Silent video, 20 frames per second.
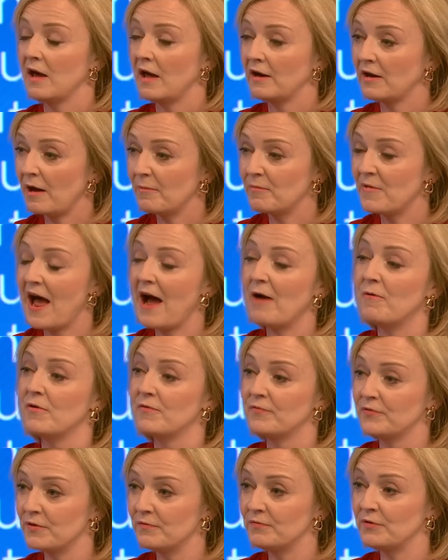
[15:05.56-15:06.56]
And I'm now
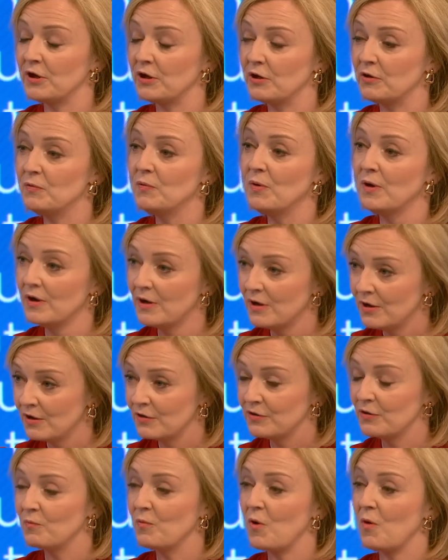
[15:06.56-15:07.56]
of the view
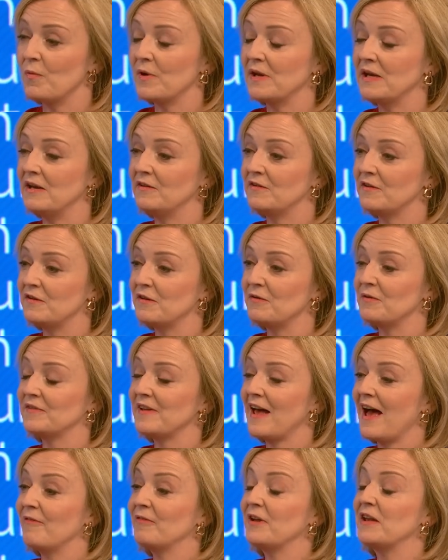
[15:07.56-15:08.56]
that what we need to do
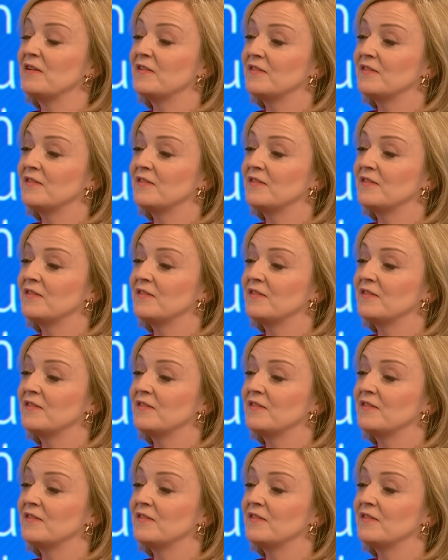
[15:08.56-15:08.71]
is have okay.